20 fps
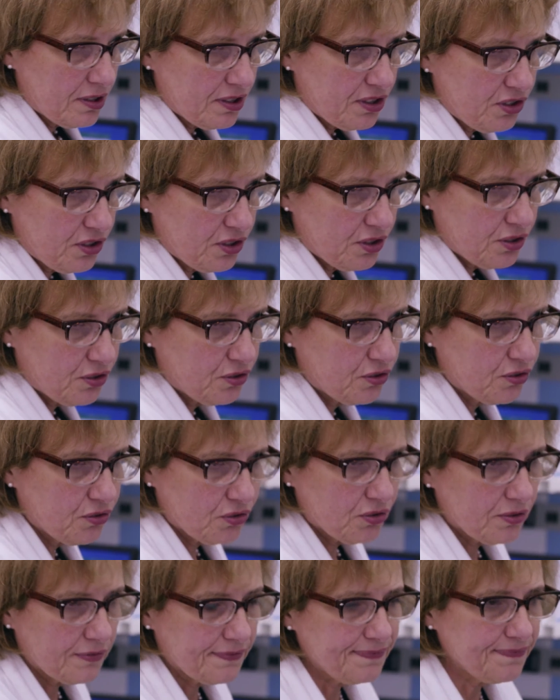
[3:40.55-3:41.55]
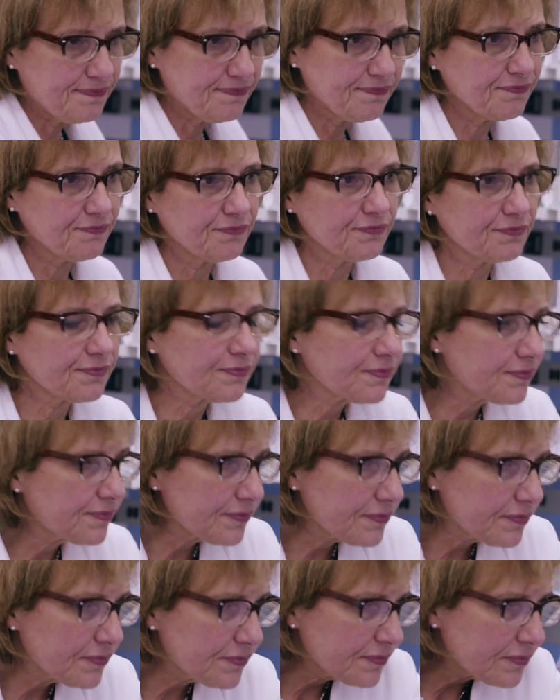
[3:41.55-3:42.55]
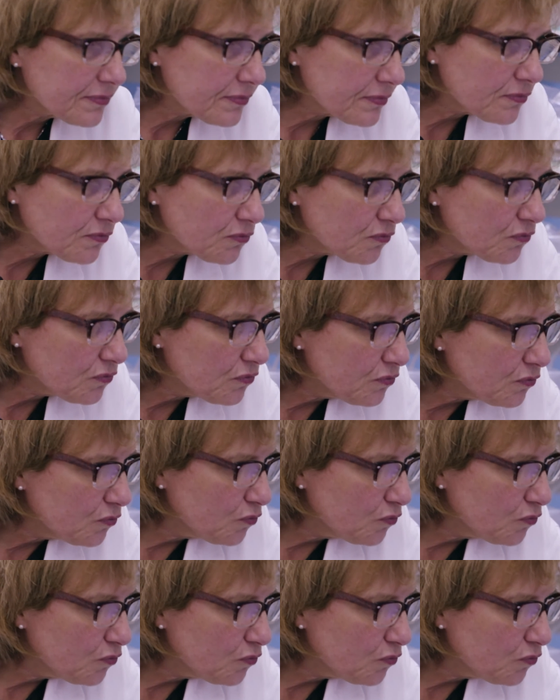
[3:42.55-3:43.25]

but it costs a lot of money to build new ideas.